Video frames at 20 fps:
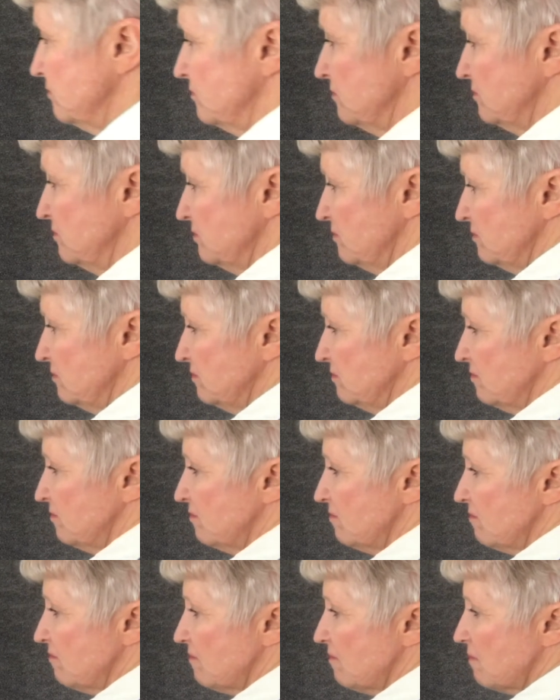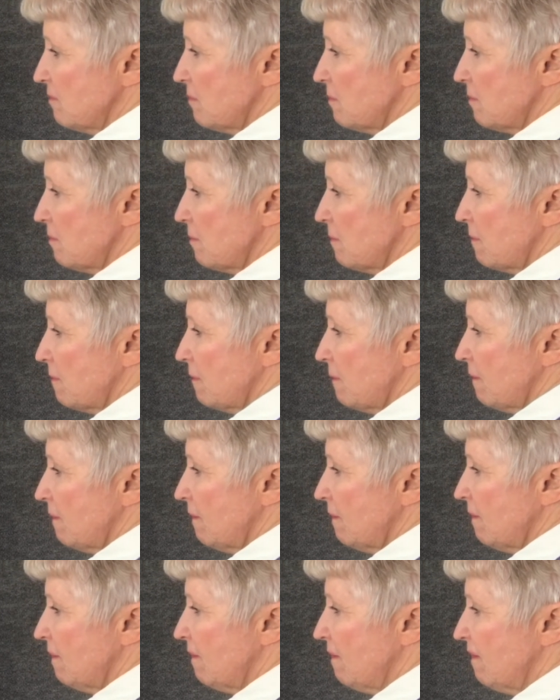
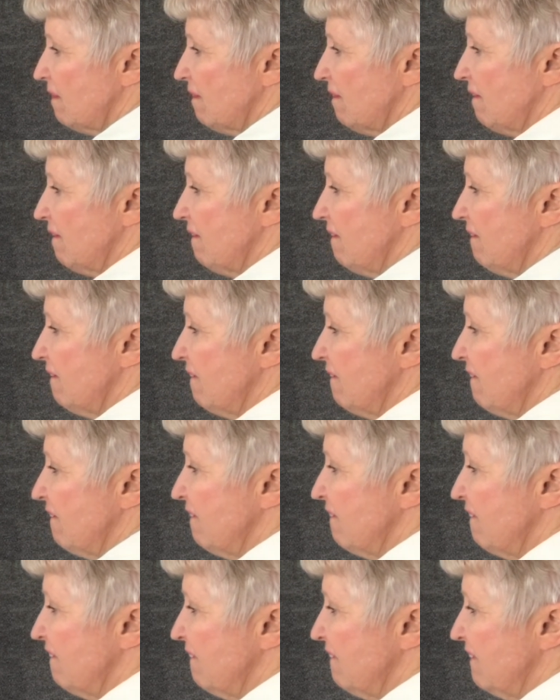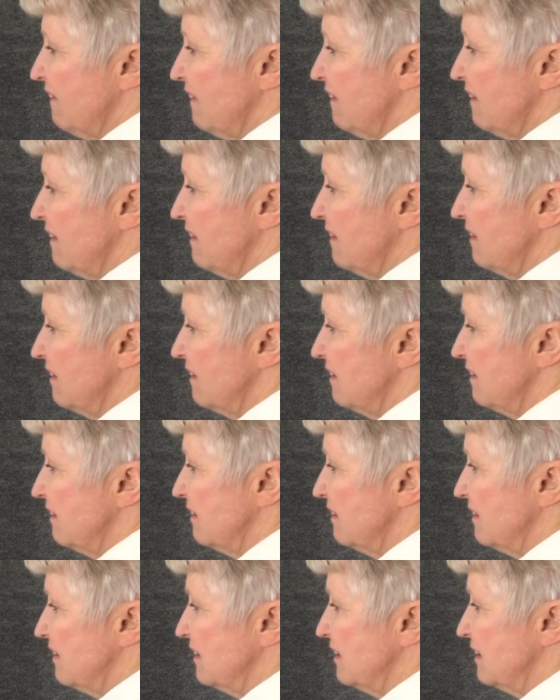
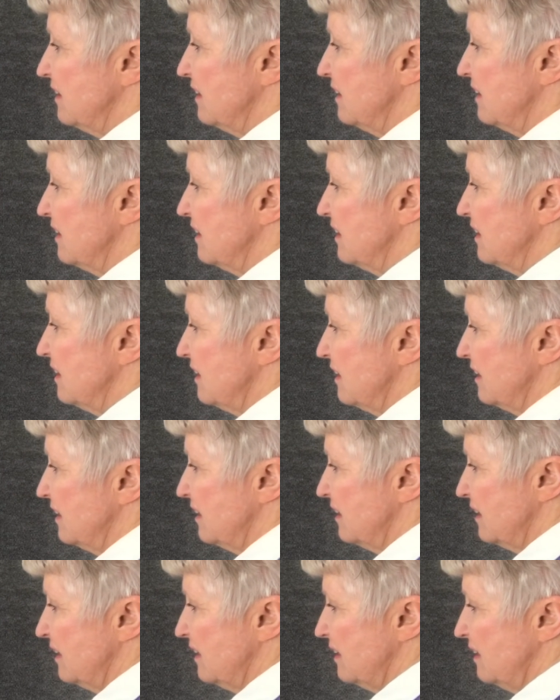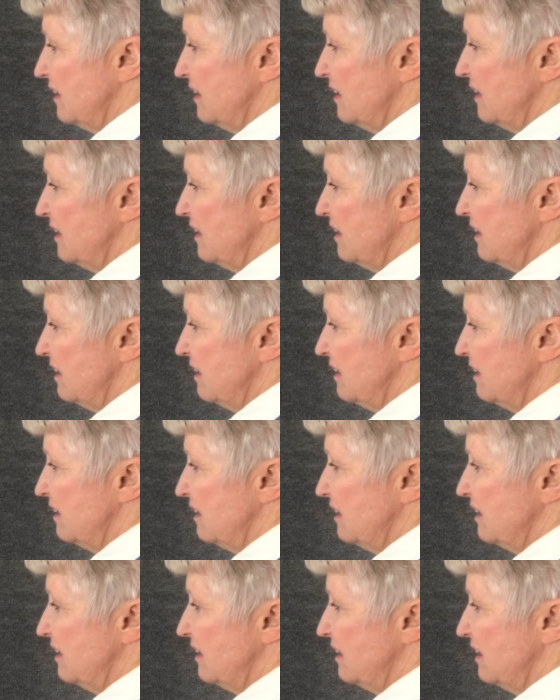
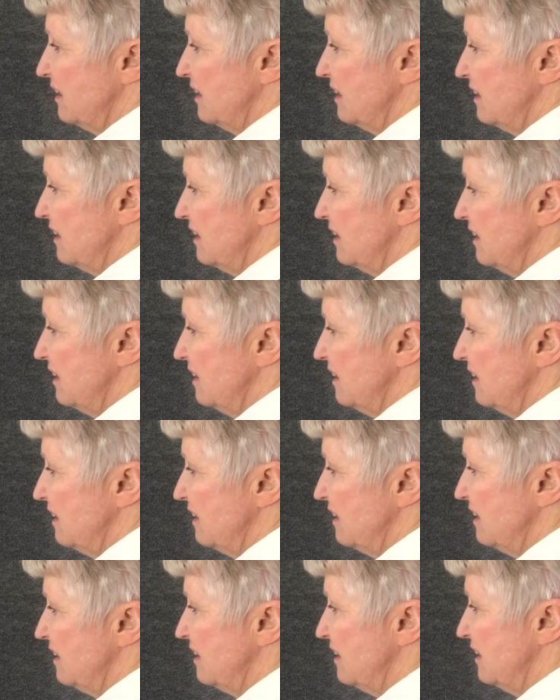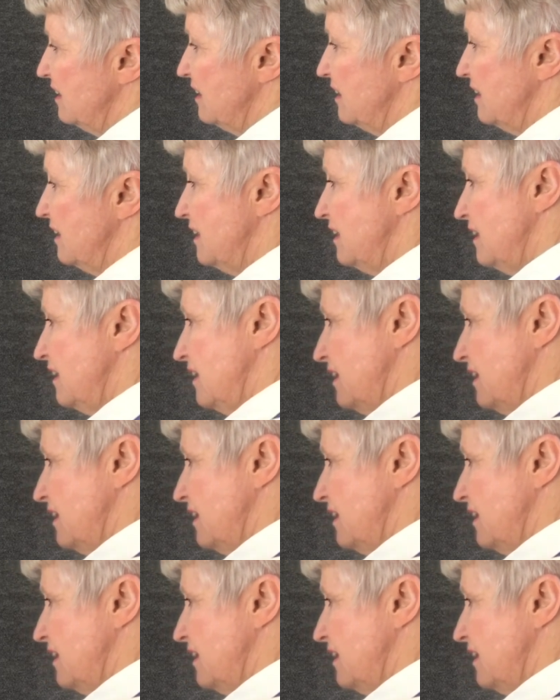No one is speaking in this clip.